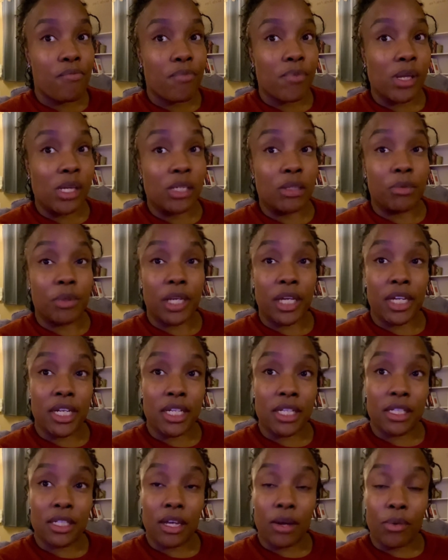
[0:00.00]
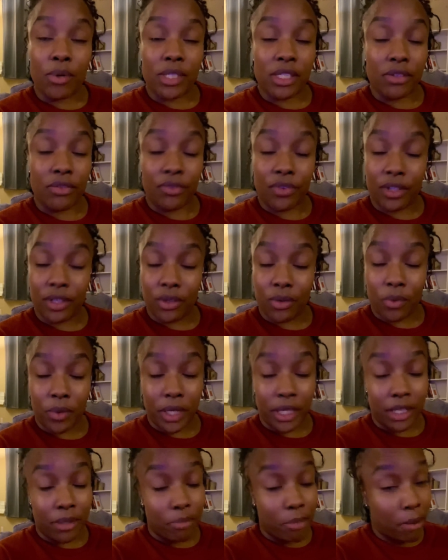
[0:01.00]
It's because I wasn't feeling
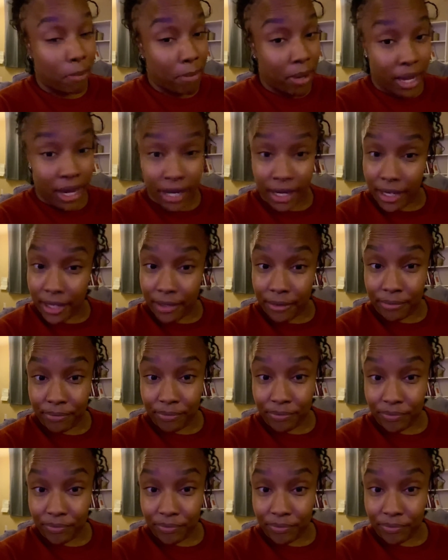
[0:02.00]
well in my body.